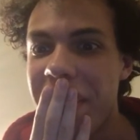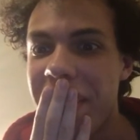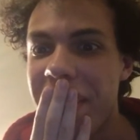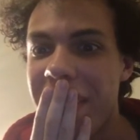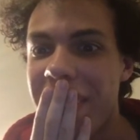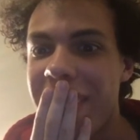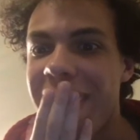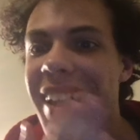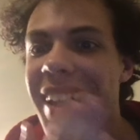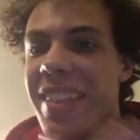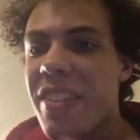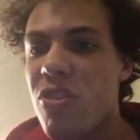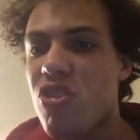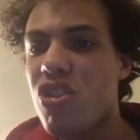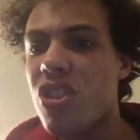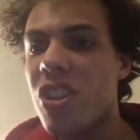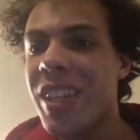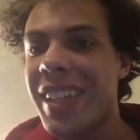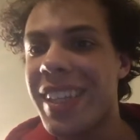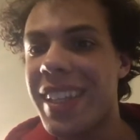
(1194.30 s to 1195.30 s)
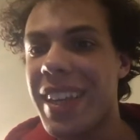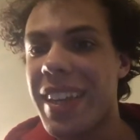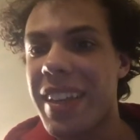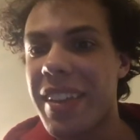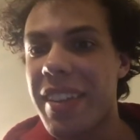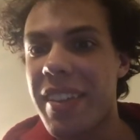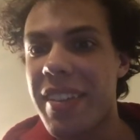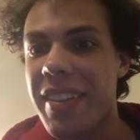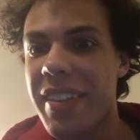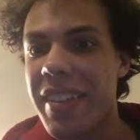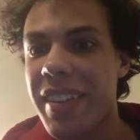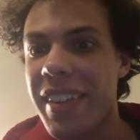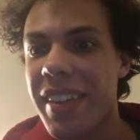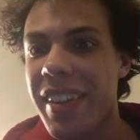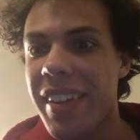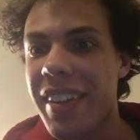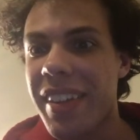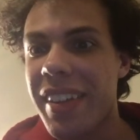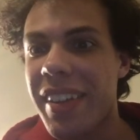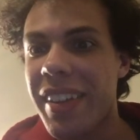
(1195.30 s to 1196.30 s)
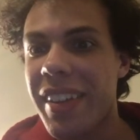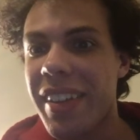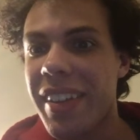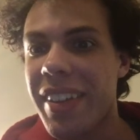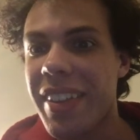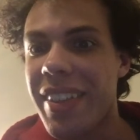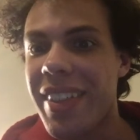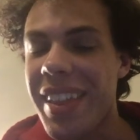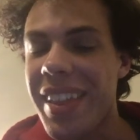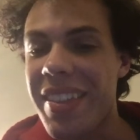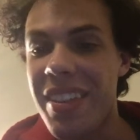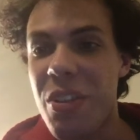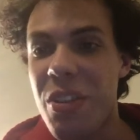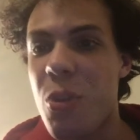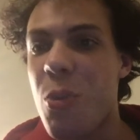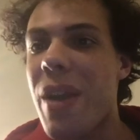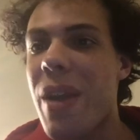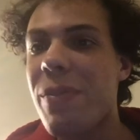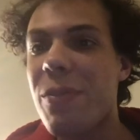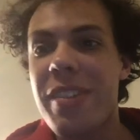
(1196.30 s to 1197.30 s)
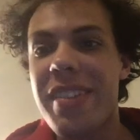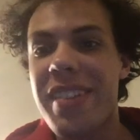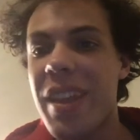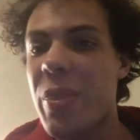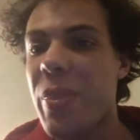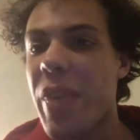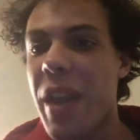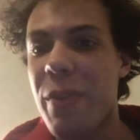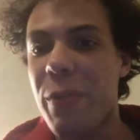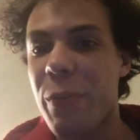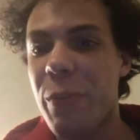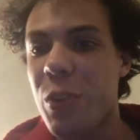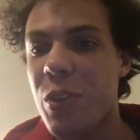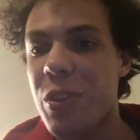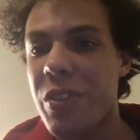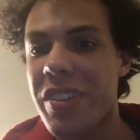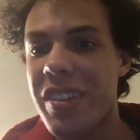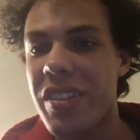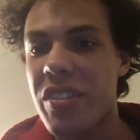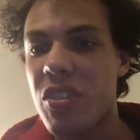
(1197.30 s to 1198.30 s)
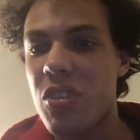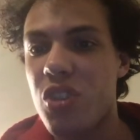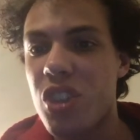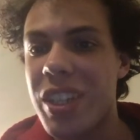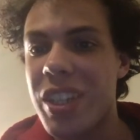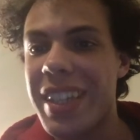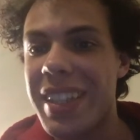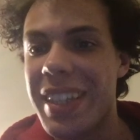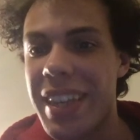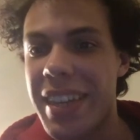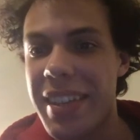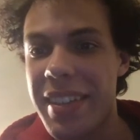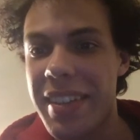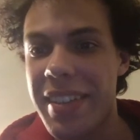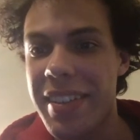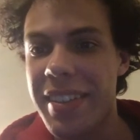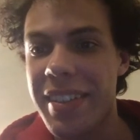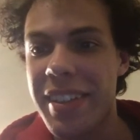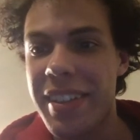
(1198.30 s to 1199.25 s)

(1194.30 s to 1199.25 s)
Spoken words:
That's genius. That's whoever said that first is a genius.